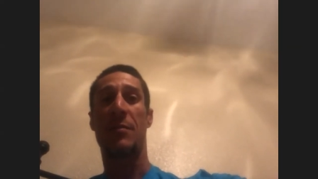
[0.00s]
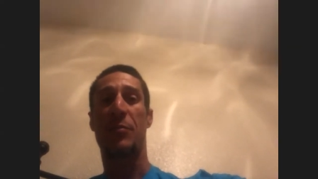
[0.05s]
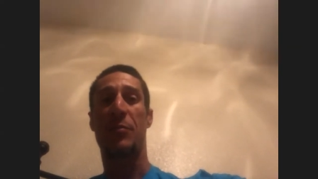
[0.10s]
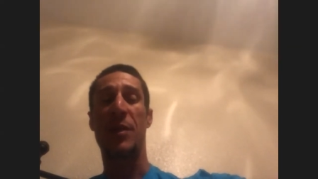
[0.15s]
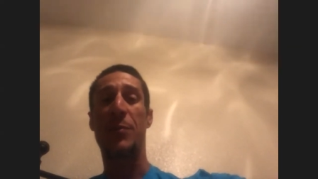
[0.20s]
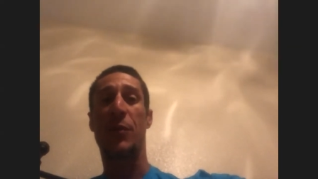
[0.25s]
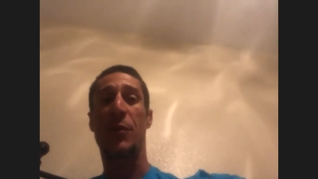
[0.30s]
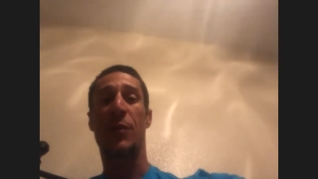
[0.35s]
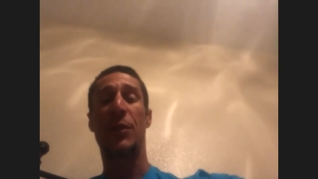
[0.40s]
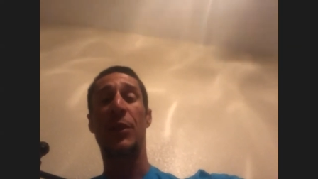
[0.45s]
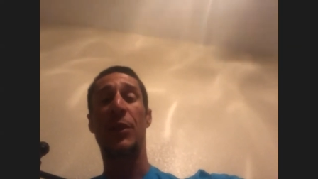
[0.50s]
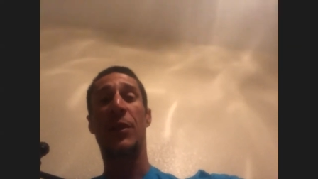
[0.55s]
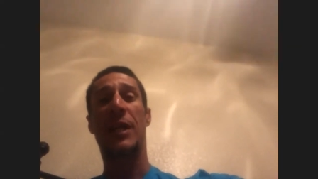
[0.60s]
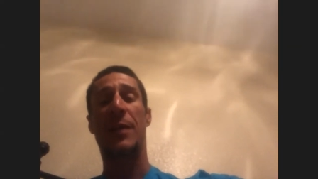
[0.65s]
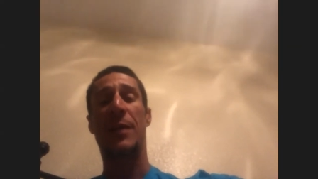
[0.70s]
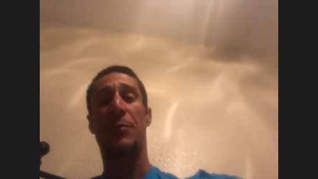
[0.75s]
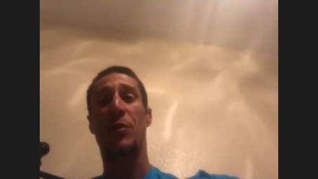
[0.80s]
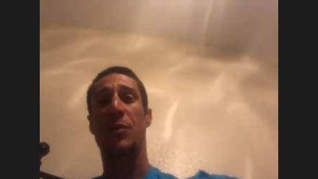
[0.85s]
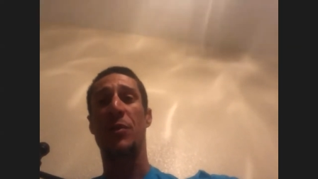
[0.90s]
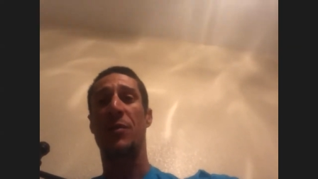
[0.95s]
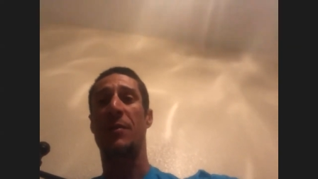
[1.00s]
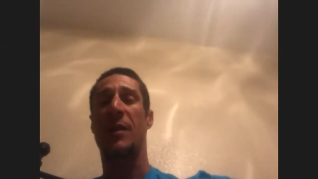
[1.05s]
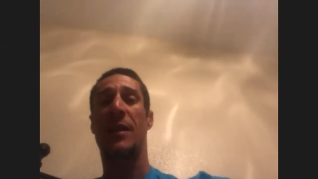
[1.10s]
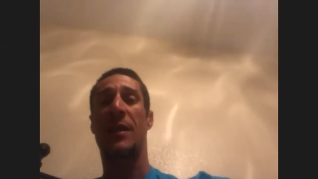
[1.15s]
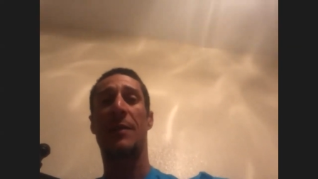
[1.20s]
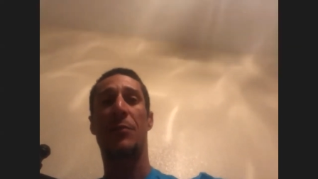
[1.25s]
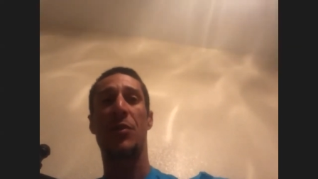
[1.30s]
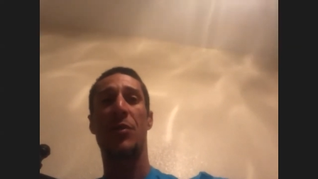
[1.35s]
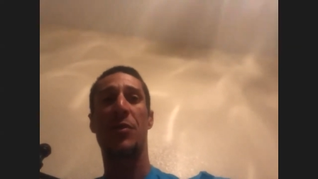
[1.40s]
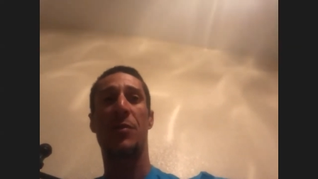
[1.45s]
People don't know how
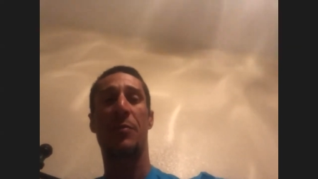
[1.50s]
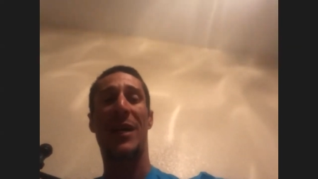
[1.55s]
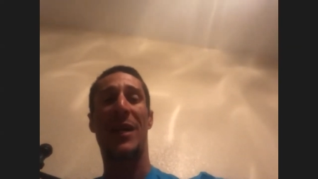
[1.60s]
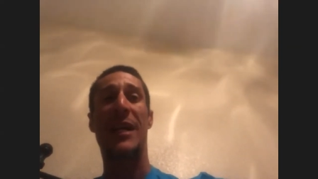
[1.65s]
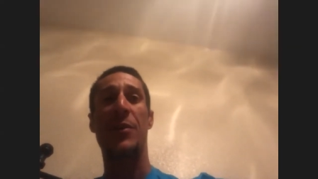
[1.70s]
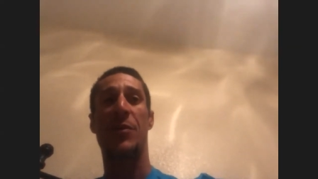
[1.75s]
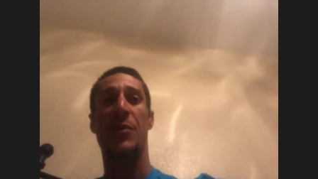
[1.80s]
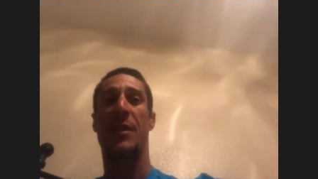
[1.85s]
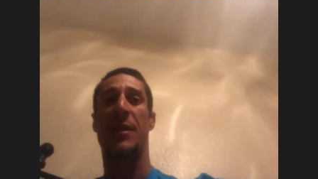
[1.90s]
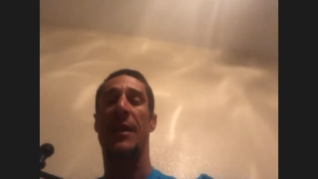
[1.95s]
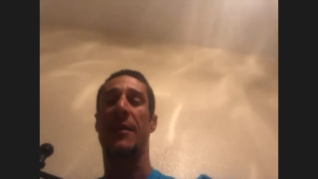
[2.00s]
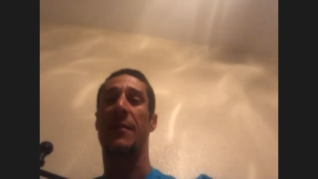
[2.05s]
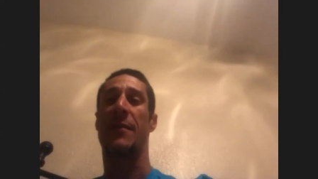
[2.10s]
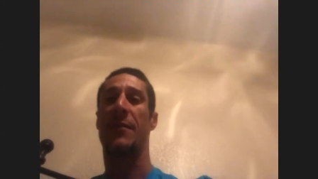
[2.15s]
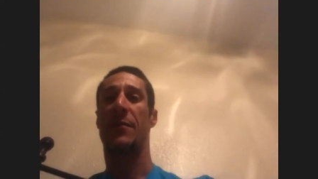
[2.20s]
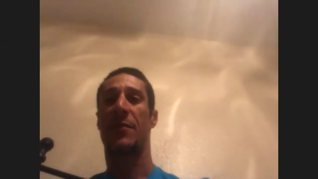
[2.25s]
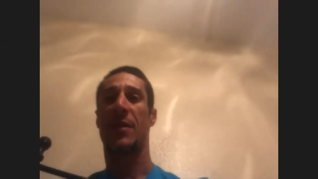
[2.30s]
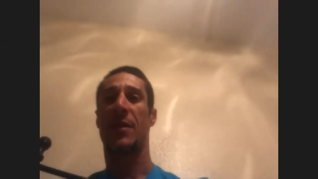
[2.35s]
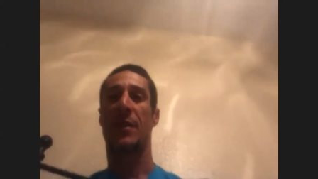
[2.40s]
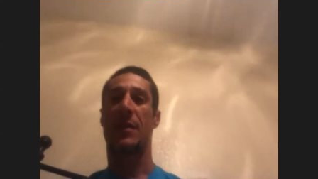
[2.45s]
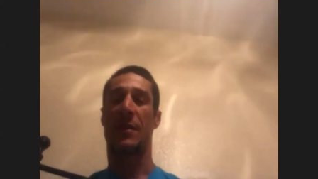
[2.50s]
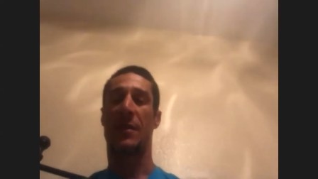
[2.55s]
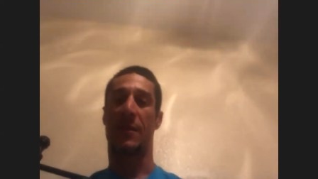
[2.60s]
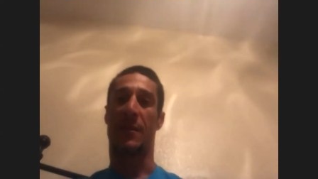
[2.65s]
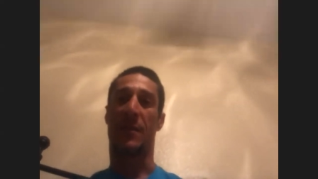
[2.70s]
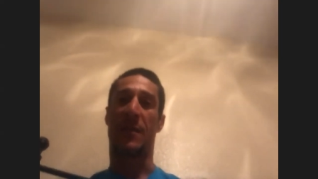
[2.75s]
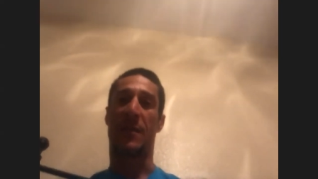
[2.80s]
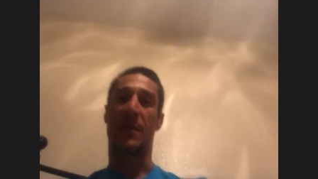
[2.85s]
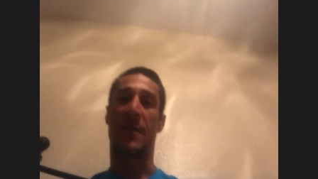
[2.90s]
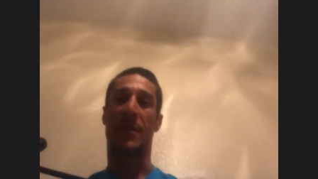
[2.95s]
much value is that,
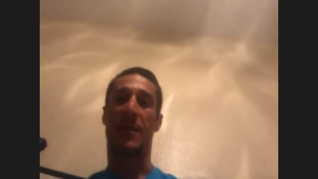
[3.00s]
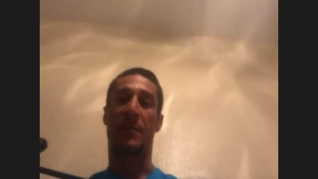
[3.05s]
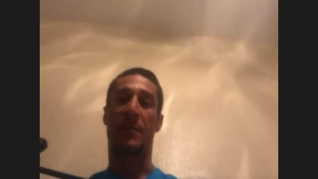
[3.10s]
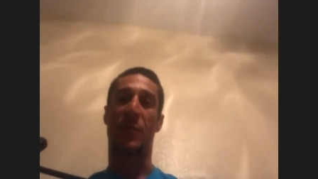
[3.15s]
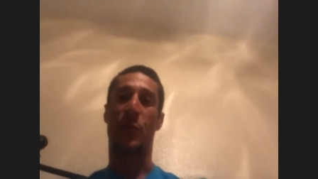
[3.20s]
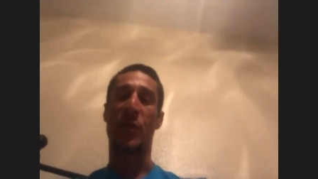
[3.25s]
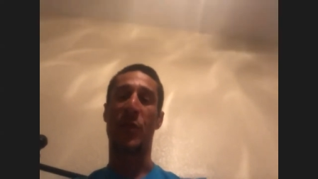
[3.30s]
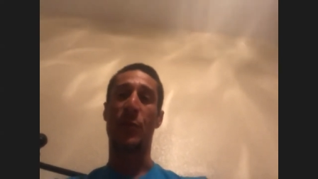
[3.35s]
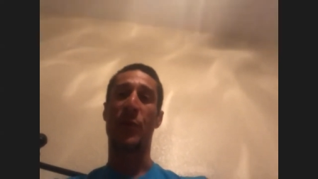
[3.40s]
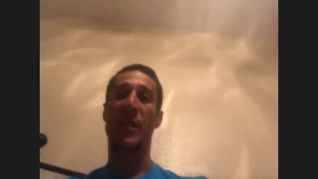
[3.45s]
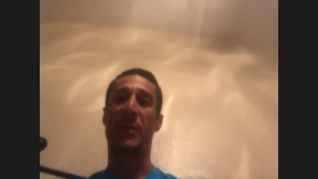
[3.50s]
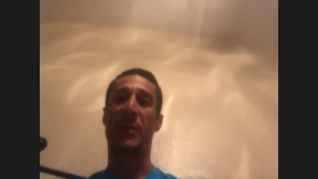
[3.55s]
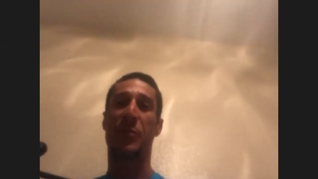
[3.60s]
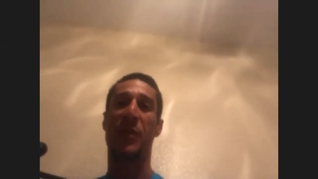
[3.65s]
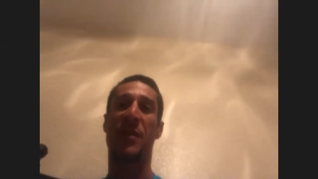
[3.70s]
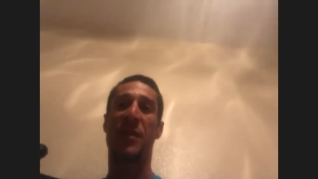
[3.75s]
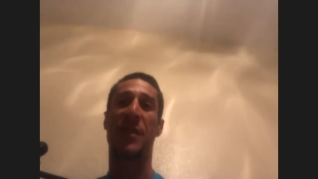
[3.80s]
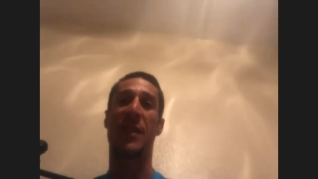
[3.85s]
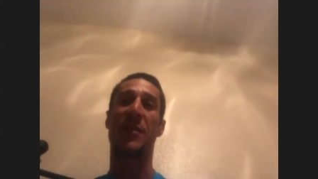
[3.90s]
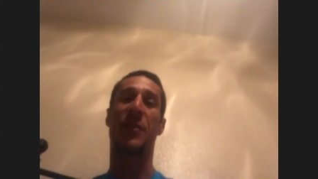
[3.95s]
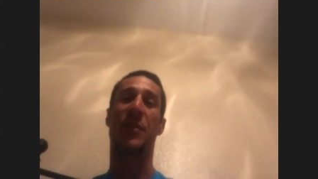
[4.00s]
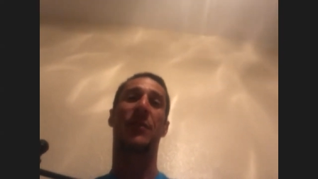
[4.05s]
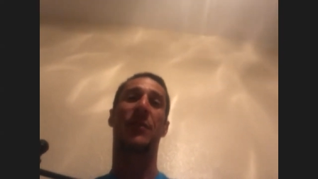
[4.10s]
and we really appreciate you.